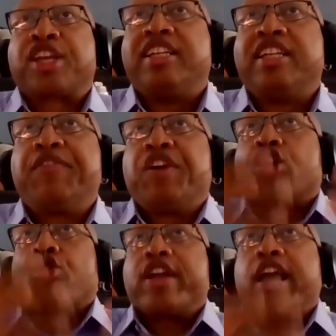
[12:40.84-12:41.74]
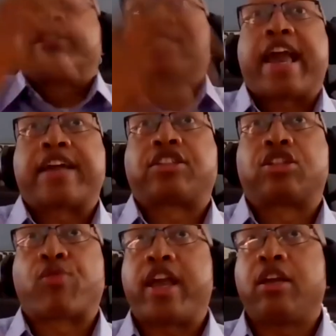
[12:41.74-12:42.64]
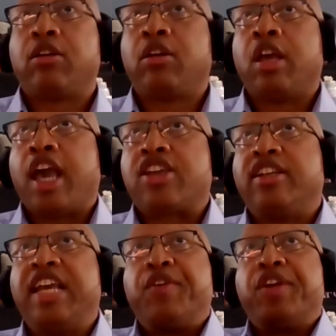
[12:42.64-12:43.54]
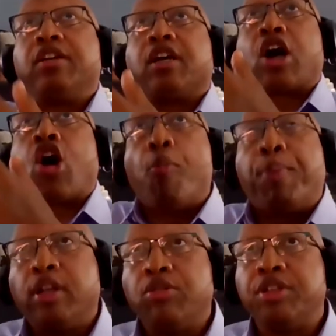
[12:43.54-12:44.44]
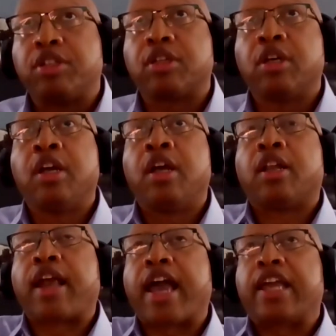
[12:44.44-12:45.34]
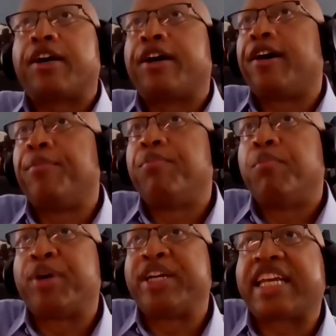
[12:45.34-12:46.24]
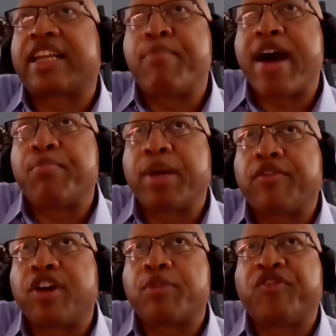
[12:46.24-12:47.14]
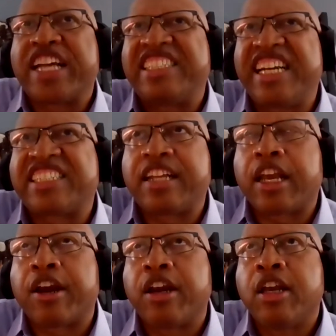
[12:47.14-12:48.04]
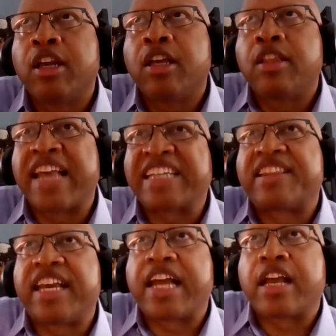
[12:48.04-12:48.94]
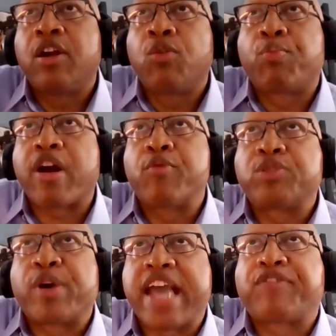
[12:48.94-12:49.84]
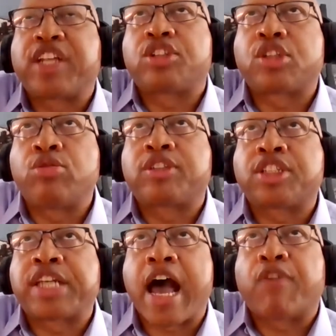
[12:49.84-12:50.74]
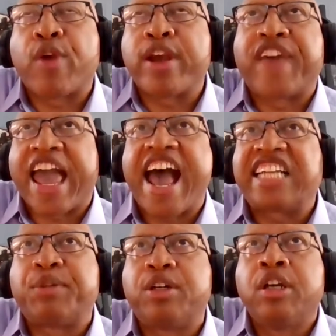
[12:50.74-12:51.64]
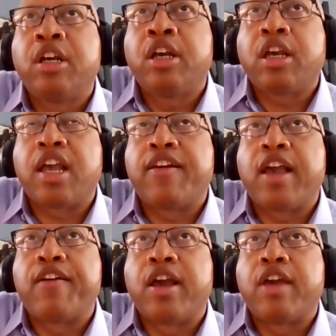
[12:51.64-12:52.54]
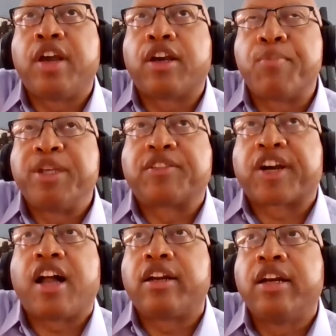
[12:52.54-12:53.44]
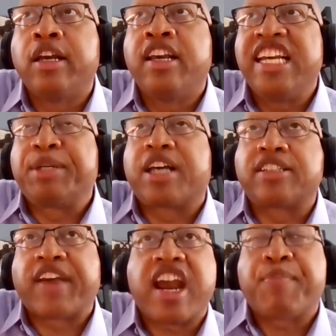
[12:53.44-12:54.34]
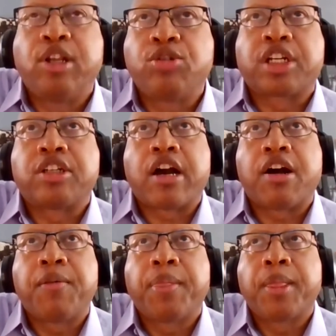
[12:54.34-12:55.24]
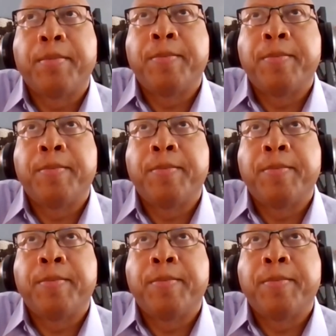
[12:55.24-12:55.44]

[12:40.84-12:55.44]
So you're leaving greenhouse gases, right? And you're leaving co-pollutants like particulate matter. You may have heard of that's dust in the air. That's the thing that part of the reason why you have such a high rate of asthma in communities of color is because of air pollution, y'all.